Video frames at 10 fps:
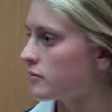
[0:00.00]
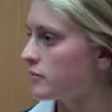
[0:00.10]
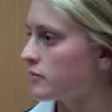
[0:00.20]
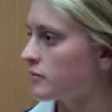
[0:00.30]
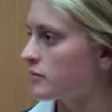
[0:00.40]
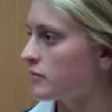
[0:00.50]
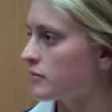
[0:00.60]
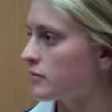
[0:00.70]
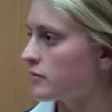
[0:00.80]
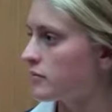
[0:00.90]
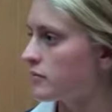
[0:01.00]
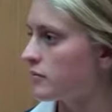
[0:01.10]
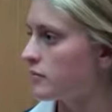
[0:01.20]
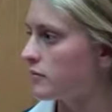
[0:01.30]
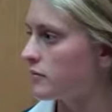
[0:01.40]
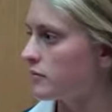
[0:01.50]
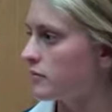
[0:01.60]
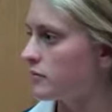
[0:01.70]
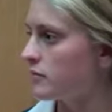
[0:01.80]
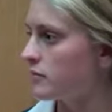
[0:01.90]

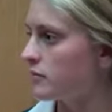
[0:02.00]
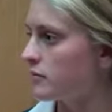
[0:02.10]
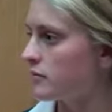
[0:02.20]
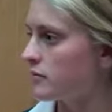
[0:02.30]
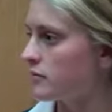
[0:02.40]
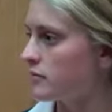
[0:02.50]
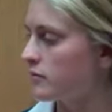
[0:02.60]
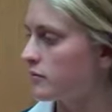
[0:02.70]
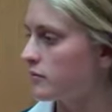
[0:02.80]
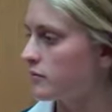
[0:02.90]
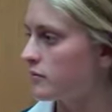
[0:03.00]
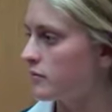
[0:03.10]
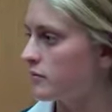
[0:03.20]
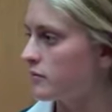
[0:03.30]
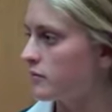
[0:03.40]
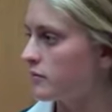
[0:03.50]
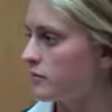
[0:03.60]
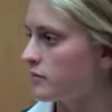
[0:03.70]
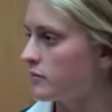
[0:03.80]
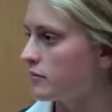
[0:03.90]

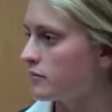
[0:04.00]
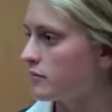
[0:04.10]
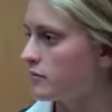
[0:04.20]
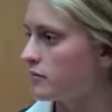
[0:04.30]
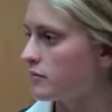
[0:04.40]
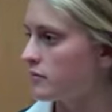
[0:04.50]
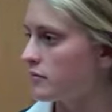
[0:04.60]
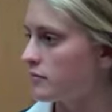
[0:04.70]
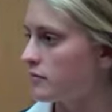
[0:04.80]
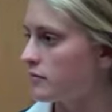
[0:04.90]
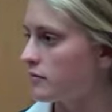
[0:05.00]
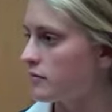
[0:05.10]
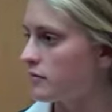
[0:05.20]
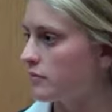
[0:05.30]
This person isn't speaking.